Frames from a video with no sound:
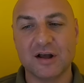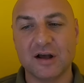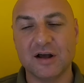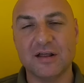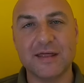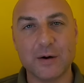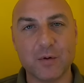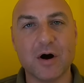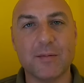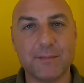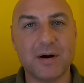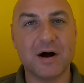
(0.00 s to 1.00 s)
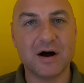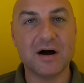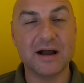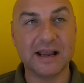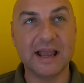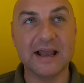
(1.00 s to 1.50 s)
They were on par
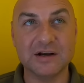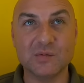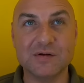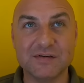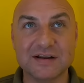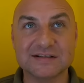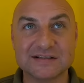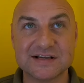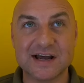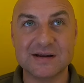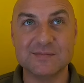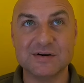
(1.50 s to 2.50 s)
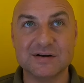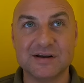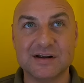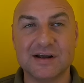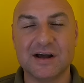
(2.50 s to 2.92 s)
again with entertainment.